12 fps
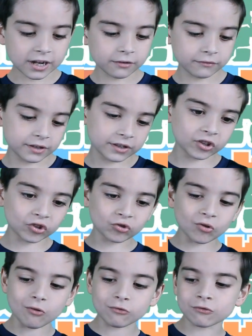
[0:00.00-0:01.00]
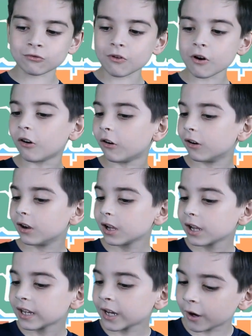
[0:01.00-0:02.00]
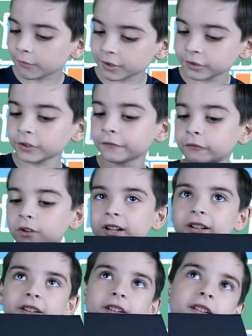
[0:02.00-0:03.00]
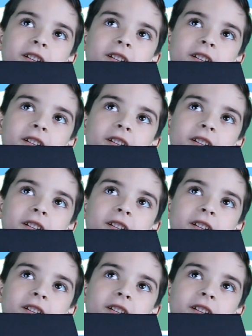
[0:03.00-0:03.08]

Now, this is so cool. Now, in the front,